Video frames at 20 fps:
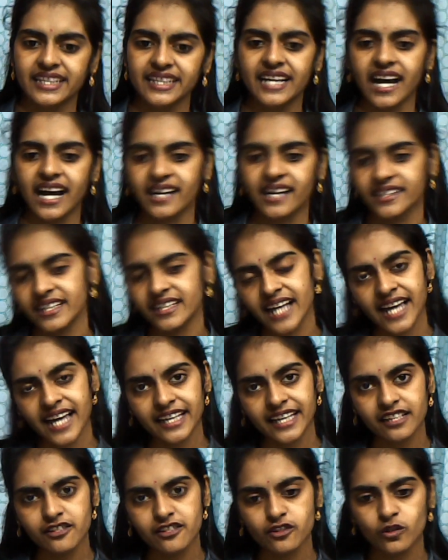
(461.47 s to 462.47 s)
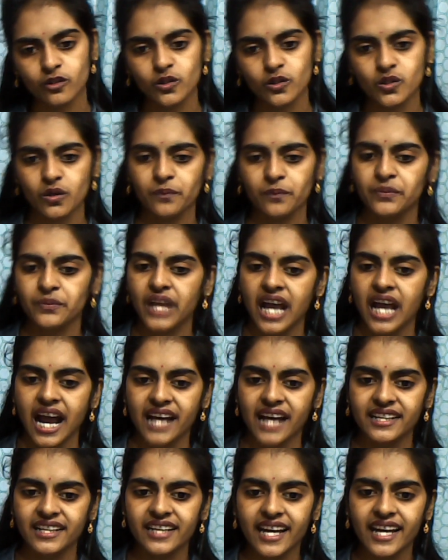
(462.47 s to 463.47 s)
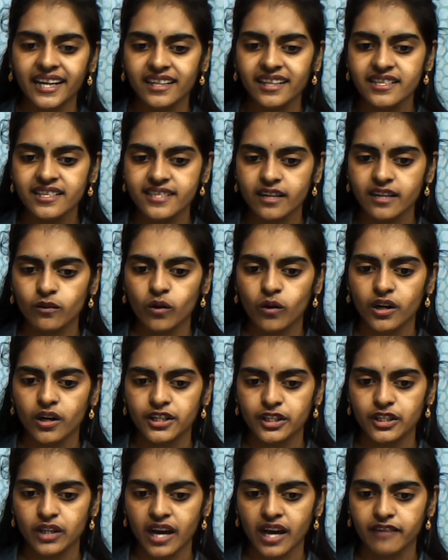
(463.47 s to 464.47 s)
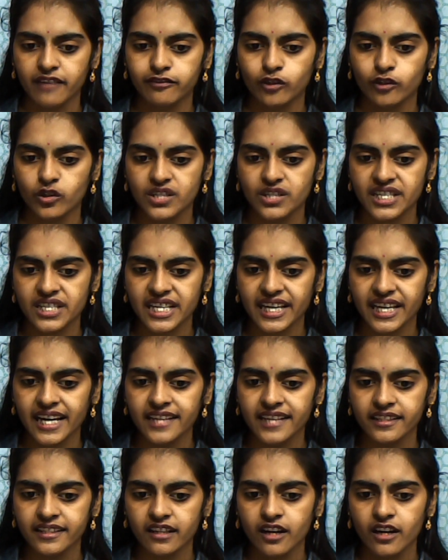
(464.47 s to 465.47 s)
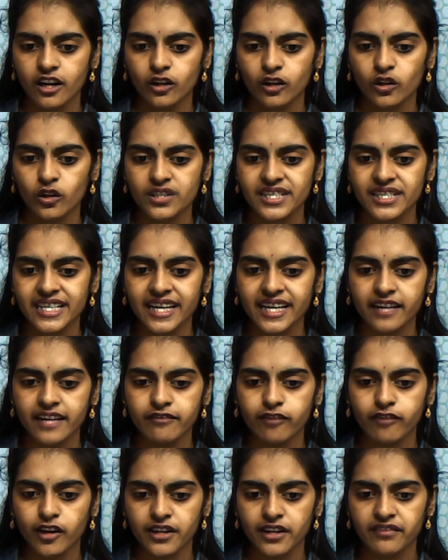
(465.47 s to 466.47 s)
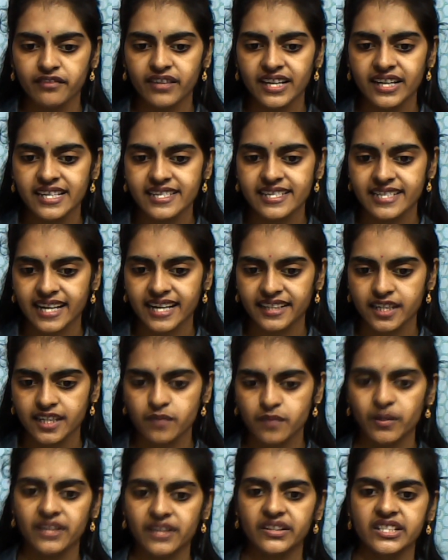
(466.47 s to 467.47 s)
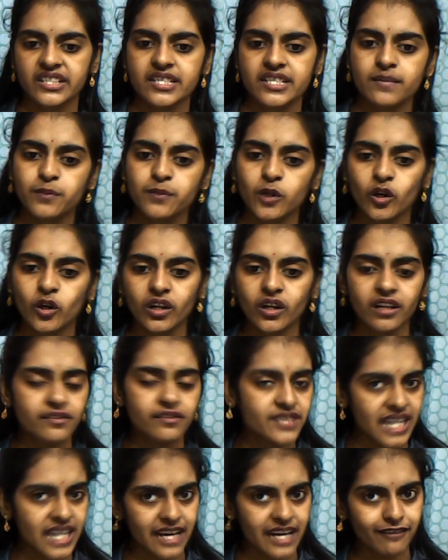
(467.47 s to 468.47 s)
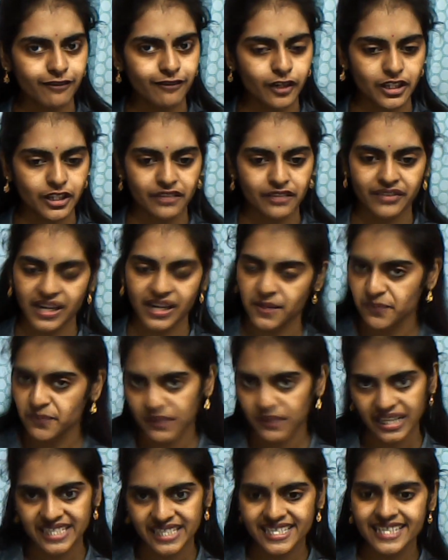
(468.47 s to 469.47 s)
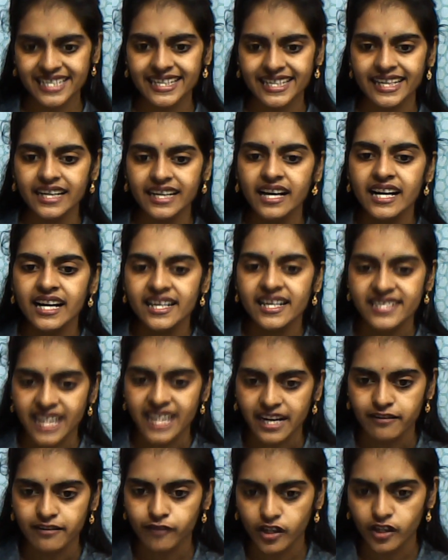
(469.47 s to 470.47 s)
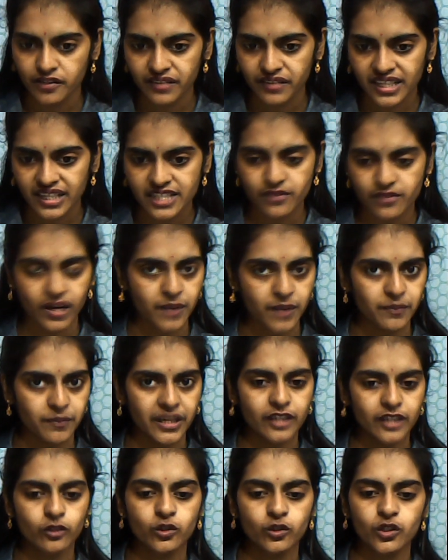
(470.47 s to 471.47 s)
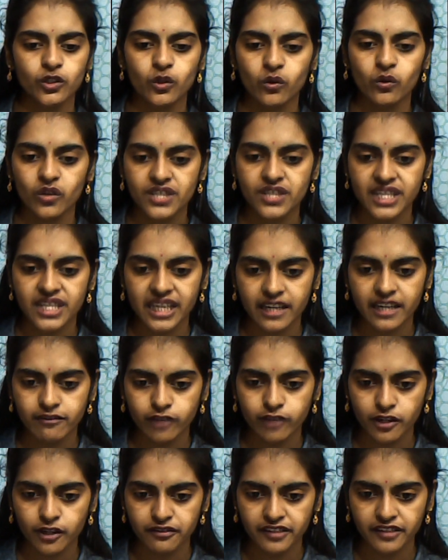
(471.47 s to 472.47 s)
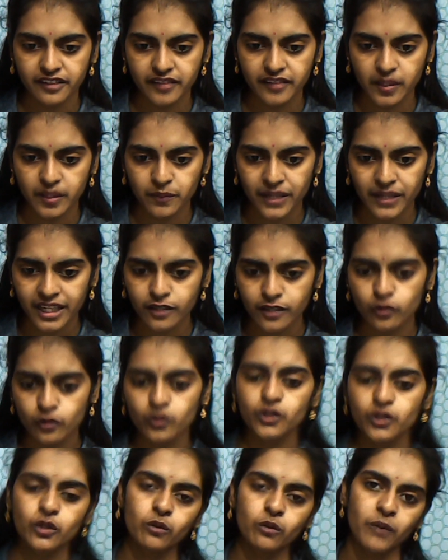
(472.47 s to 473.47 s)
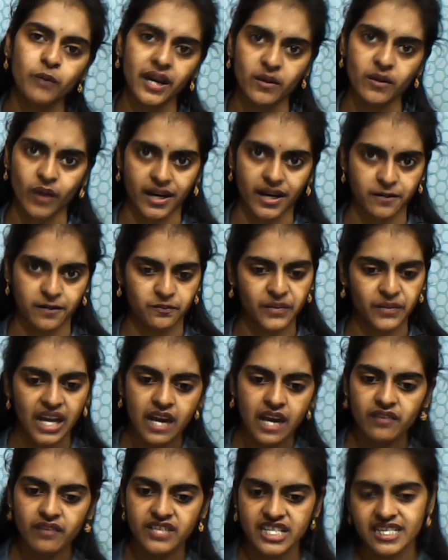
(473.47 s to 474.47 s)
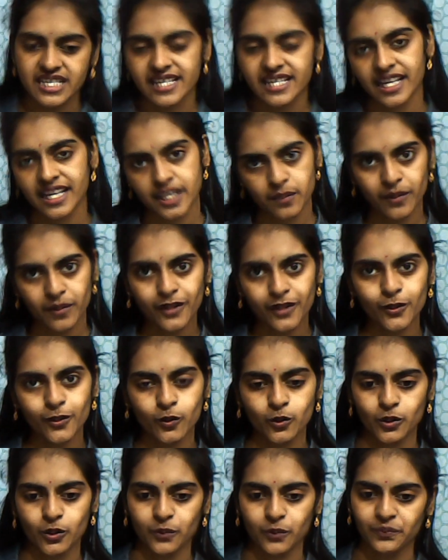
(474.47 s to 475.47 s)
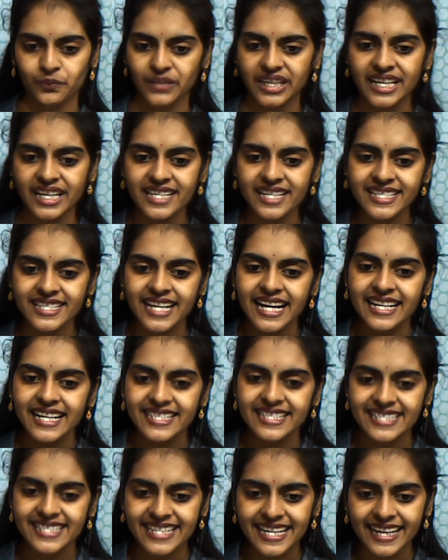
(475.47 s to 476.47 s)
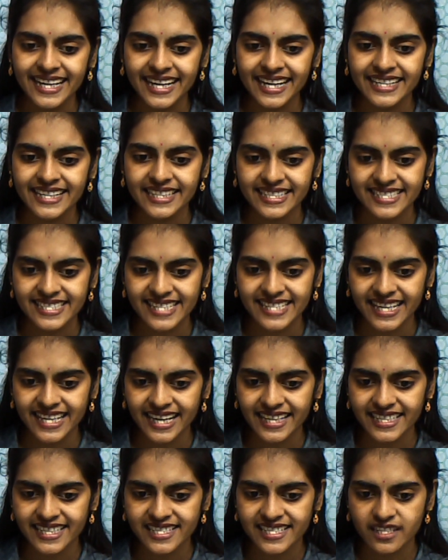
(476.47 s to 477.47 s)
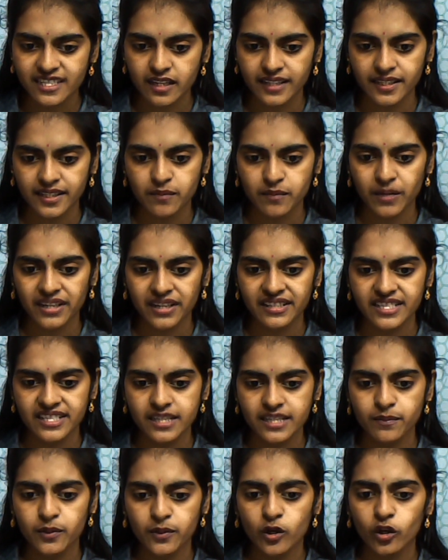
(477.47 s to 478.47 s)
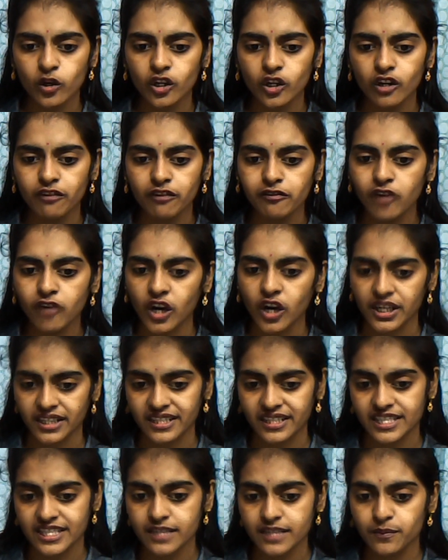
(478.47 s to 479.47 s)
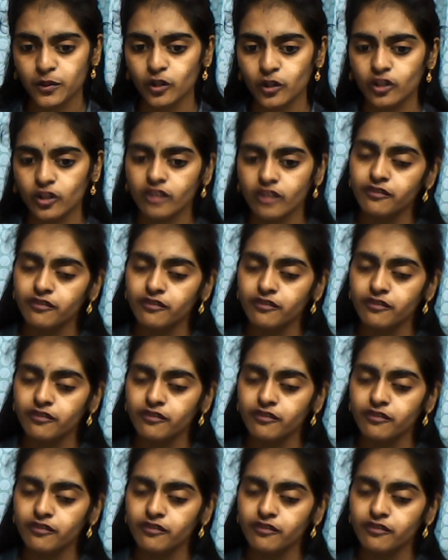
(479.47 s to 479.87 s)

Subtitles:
the other angles also. Other angles are what? You have cosecant. Cosecant 45 is nothing but reciprocal of sine 45. Isn't it? Sine 45 is 1 by root 2. Cosecant 45 will be root 2 by 1, which is nothing but root 2. Yes, secant is nothing but reciprocal of what? Reciprocal